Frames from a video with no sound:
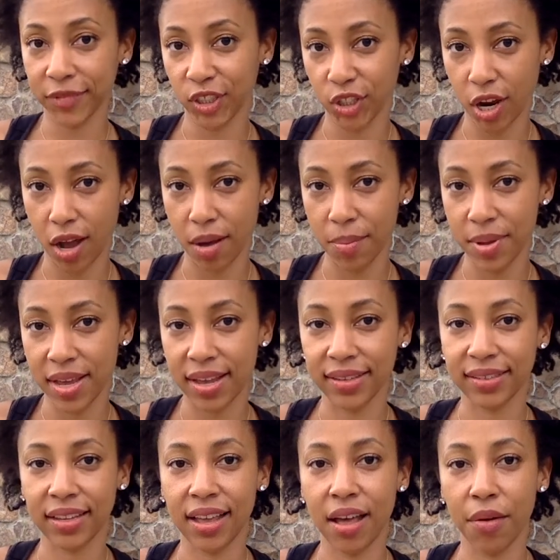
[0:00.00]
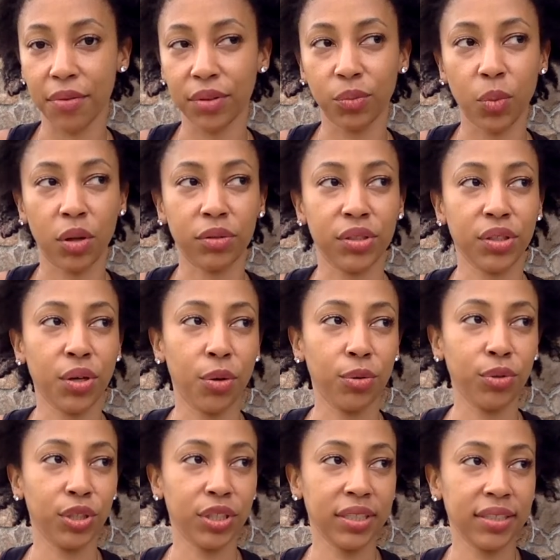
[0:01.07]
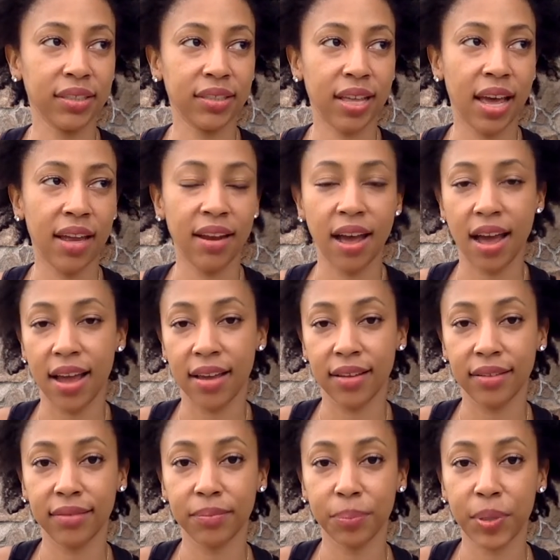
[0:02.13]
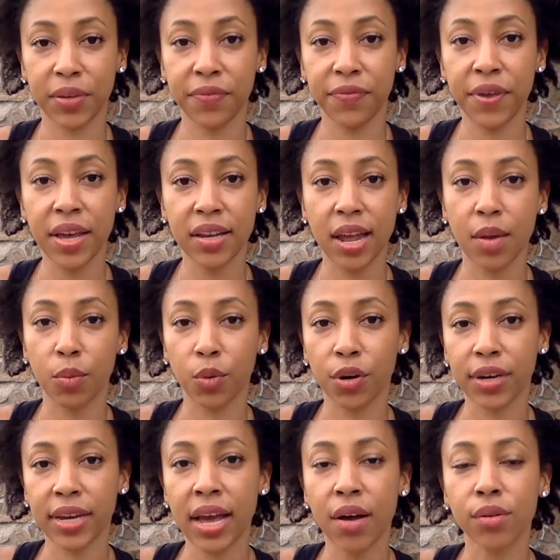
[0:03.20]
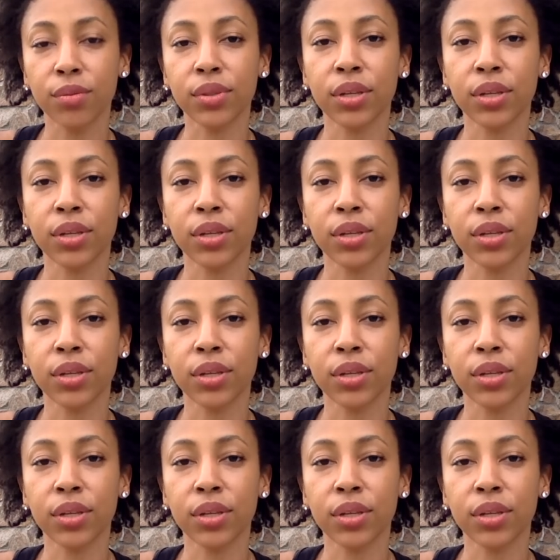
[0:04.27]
job as a health and wellness coach is that I be fit and work out.